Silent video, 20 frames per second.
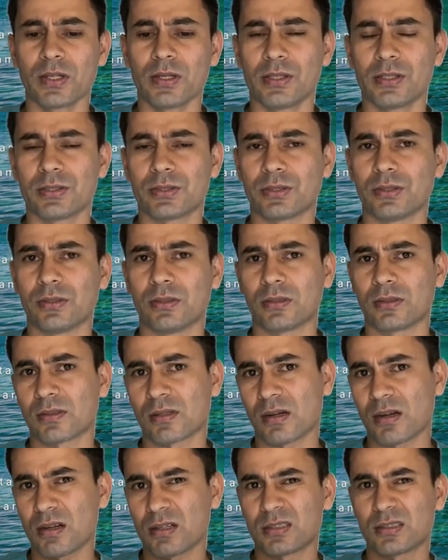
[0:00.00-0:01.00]
So
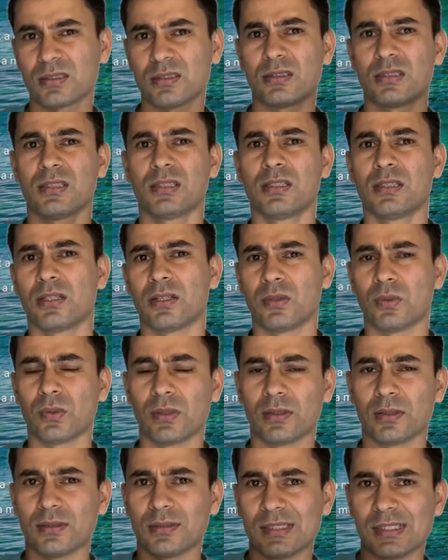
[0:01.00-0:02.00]
clutter
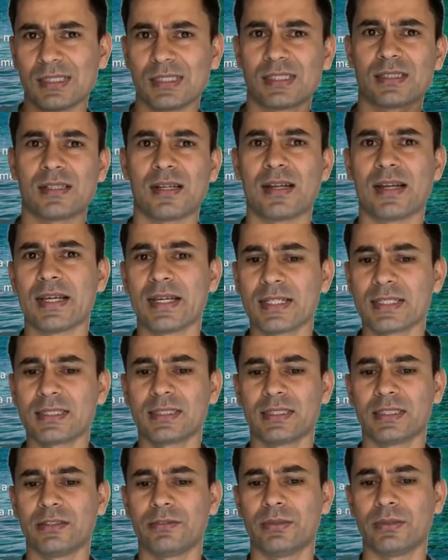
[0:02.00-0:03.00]
is
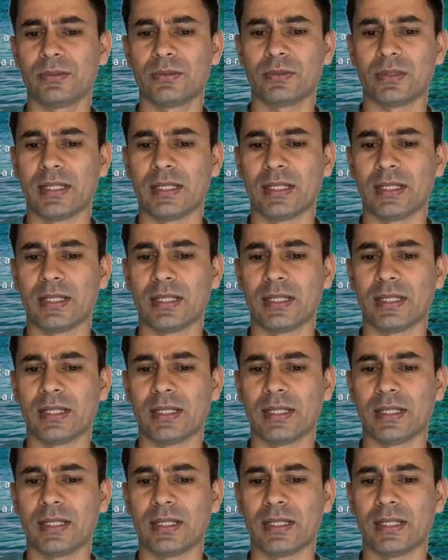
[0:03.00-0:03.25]
less if you